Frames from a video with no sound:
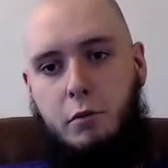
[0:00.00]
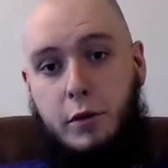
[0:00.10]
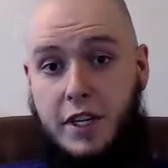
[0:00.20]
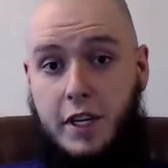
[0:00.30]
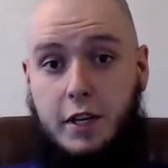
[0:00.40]

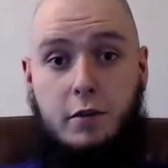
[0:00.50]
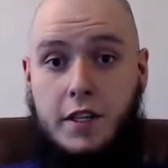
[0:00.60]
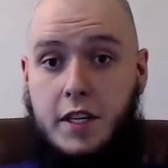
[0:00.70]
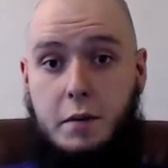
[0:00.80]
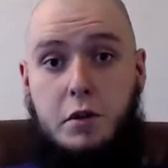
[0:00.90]
We've
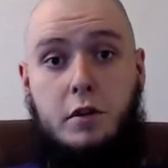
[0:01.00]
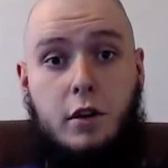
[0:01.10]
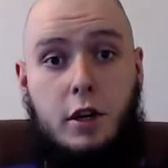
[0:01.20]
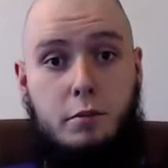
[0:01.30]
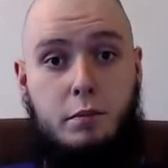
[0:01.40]
seen exceptional
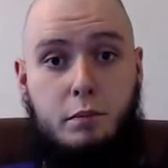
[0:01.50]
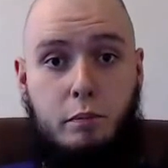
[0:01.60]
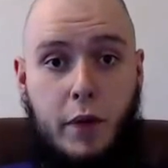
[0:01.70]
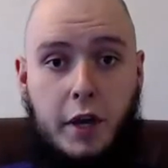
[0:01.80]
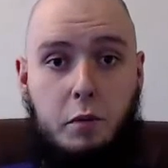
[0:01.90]
herb
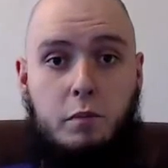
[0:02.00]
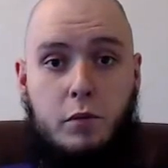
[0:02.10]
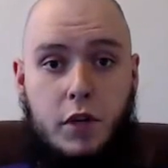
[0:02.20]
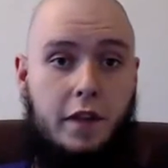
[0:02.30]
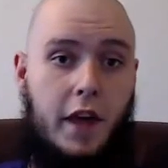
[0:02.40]

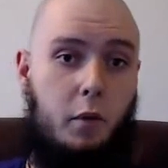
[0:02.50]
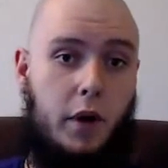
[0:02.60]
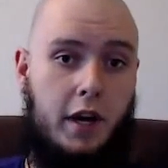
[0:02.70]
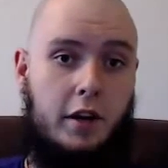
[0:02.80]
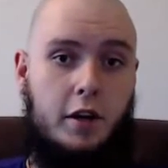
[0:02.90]
done that
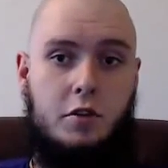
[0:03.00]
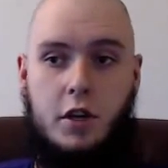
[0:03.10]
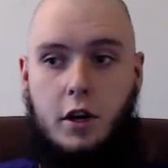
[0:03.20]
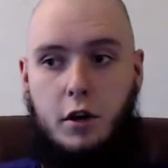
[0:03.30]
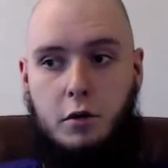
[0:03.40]
way.
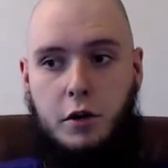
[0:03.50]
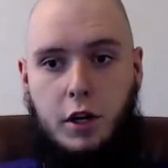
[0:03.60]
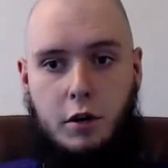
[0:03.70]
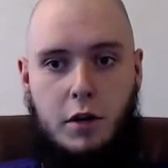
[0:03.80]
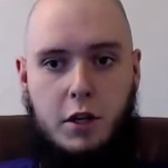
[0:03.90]
So,
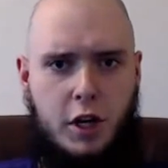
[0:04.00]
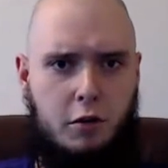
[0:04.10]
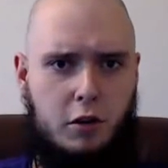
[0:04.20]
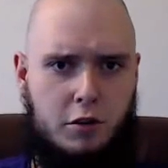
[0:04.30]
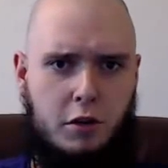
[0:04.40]
in
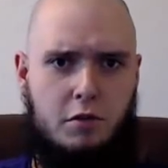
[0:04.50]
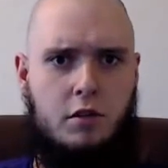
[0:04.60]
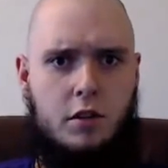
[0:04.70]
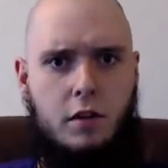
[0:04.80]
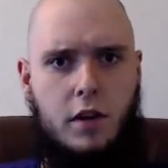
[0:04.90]
general, don't
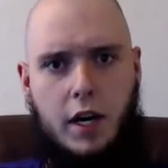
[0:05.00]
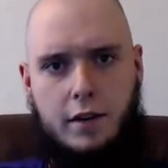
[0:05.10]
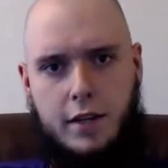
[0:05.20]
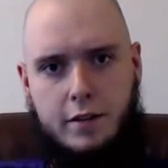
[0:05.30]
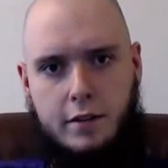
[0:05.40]

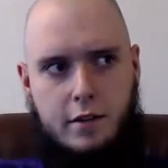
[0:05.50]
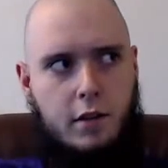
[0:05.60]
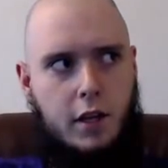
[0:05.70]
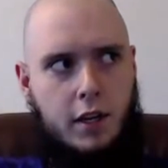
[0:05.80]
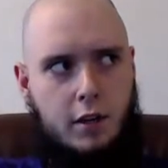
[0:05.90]
knock things
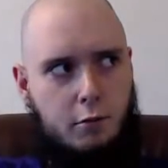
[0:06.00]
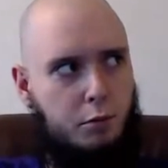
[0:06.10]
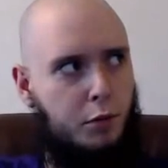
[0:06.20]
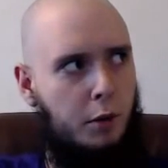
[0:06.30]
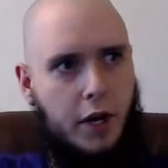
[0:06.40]

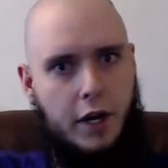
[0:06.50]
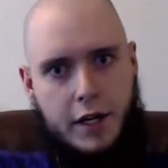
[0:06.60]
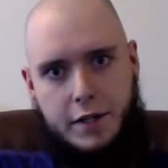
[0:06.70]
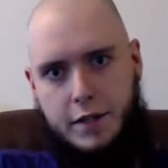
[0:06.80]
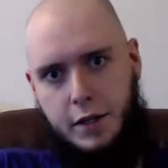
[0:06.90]
in
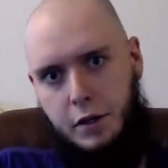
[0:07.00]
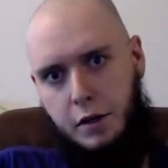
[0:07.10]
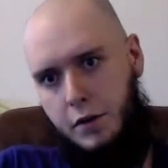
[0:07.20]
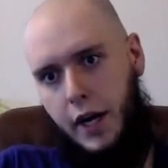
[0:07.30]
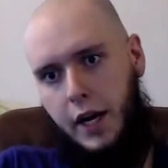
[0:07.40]
probiotics until
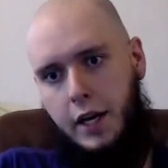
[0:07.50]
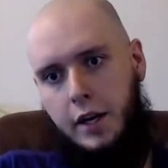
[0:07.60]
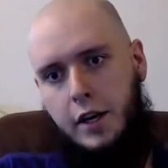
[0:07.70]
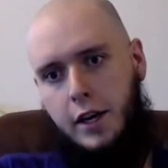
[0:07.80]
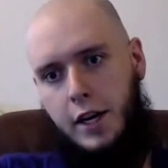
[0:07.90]
you've tried
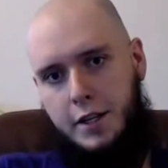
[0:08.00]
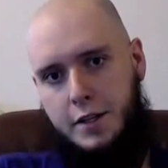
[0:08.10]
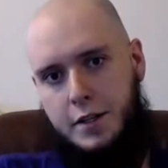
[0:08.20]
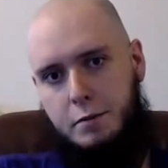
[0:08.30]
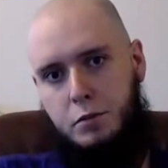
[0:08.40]
it.
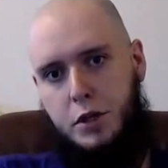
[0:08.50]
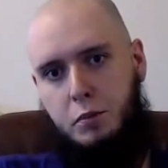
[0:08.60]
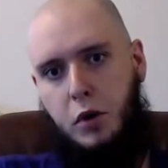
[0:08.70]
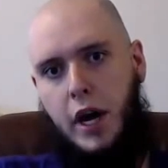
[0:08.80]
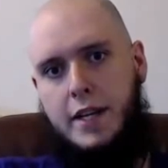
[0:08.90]
It's
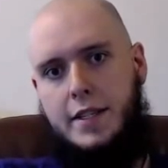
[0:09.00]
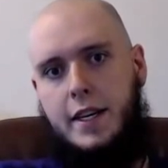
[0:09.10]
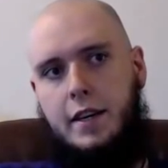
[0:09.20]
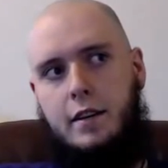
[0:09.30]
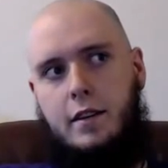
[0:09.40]

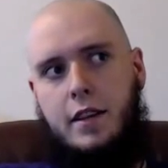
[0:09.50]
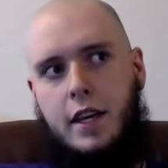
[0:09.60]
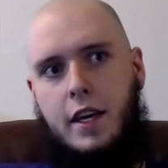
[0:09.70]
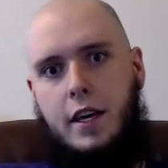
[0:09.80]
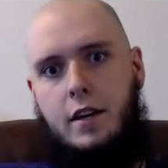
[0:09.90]
surprising
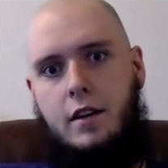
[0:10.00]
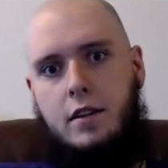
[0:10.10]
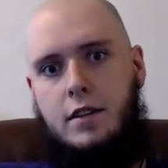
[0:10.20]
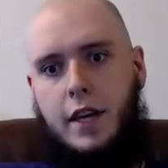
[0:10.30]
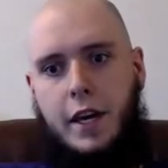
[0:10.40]
the
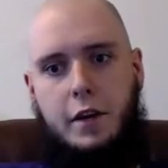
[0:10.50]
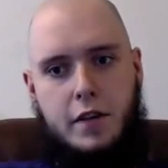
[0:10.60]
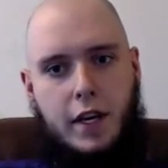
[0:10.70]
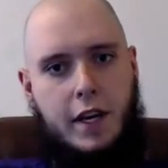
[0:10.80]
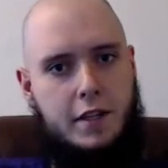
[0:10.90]

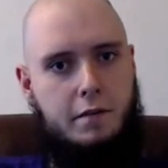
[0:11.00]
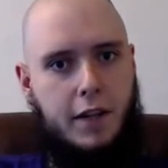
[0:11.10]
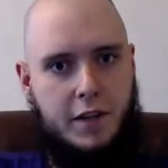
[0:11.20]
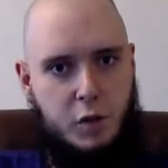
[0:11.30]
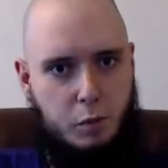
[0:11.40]
scales, I guess, of
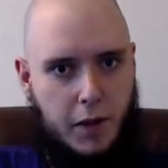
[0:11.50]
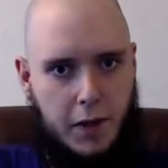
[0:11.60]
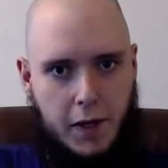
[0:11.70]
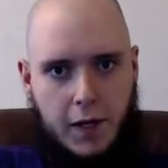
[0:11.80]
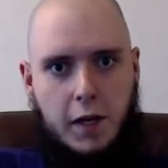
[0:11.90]

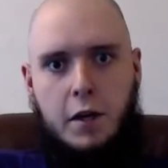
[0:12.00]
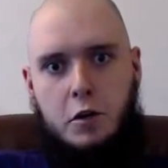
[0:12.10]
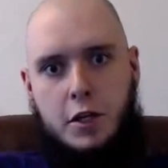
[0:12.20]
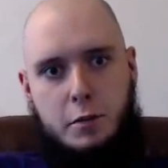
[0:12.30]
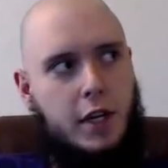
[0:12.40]
flexibility.
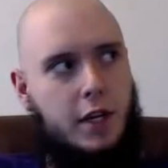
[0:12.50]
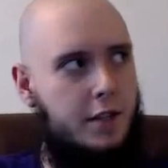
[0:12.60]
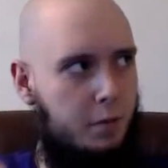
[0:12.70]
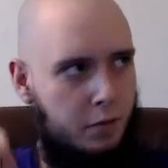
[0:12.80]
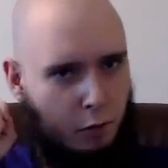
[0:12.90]
Just
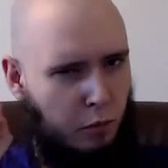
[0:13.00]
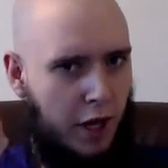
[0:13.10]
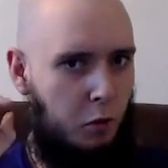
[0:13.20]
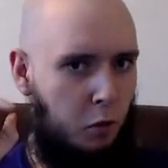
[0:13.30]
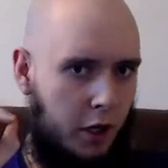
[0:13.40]
because something
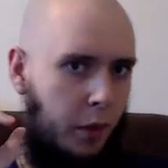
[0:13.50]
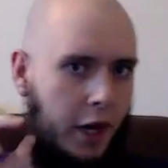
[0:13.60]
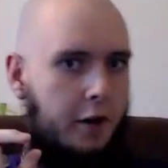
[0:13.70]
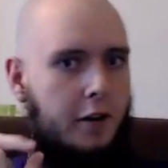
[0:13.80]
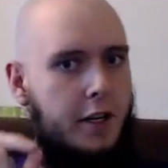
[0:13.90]
might work
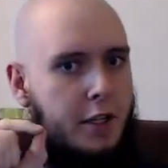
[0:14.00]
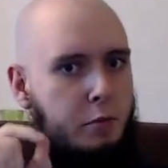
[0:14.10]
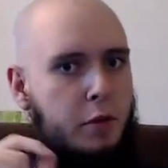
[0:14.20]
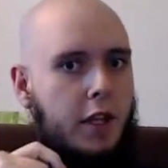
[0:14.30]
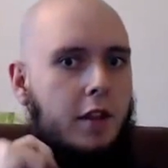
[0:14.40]
better
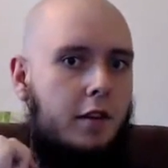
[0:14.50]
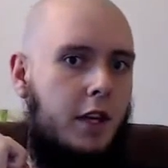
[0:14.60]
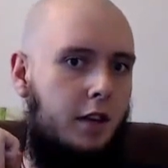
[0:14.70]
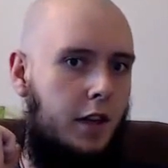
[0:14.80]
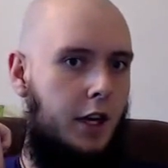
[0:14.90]
doesn't mean that the
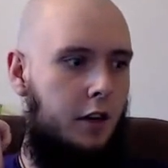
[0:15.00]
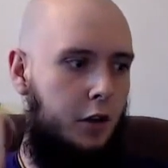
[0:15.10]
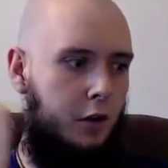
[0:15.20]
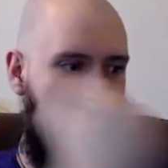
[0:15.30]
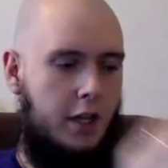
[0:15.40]
thing
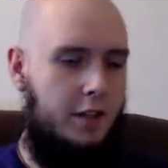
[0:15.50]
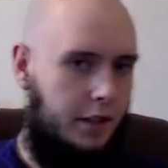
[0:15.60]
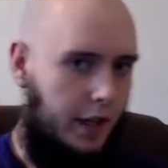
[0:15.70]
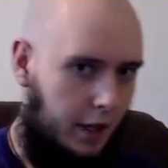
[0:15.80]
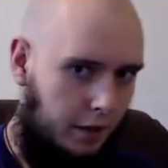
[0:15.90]
that you did
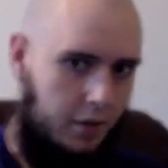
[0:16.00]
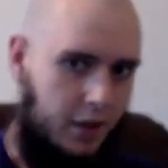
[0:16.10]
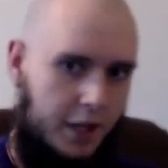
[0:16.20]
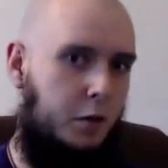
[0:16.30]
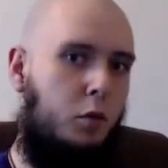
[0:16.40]
instead
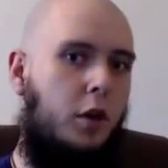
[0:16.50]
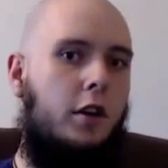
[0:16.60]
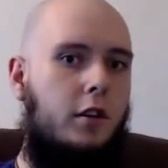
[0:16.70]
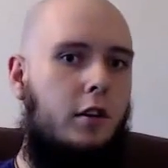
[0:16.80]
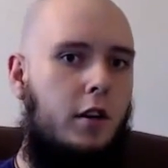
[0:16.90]
of doesn't
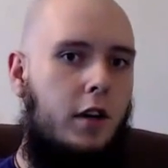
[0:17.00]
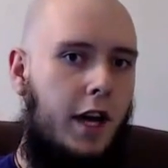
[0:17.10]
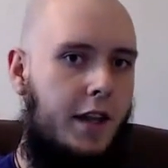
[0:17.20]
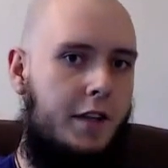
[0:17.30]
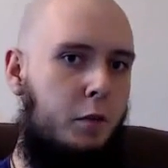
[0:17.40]
work.
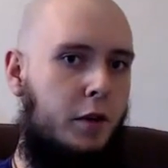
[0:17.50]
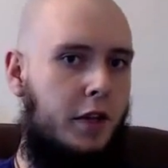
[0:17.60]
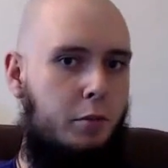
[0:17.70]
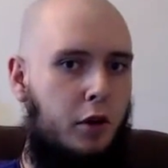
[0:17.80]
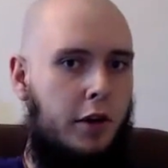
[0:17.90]
And that's a
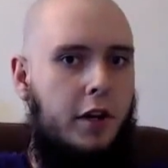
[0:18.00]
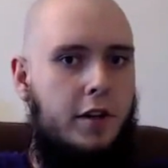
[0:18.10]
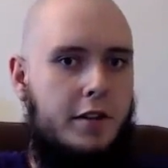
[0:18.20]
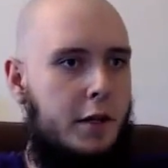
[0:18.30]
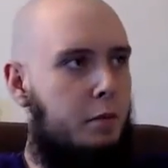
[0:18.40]
really important
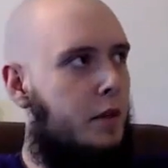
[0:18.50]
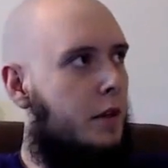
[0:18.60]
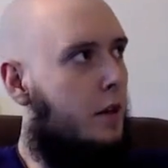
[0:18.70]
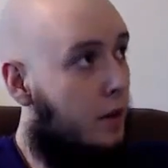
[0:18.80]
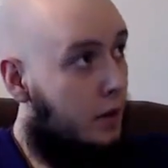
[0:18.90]
concept.
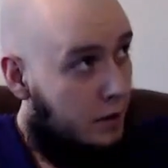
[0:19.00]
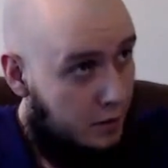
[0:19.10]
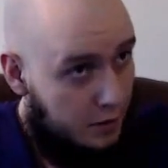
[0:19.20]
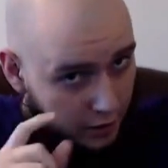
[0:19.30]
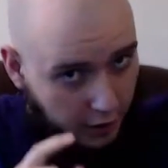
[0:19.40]

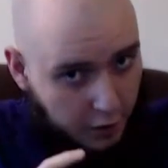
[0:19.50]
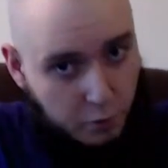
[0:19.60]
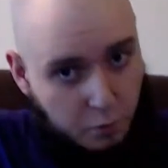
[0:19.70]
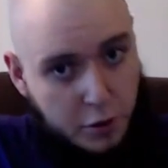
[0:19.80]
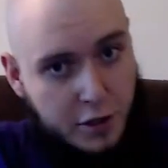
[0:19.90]
Sorry,
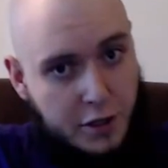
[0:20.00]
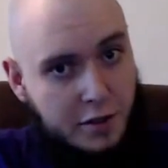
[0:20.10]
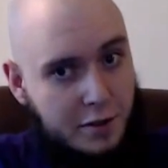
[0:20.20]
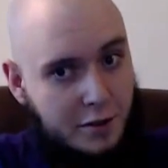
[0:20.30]
one more drink.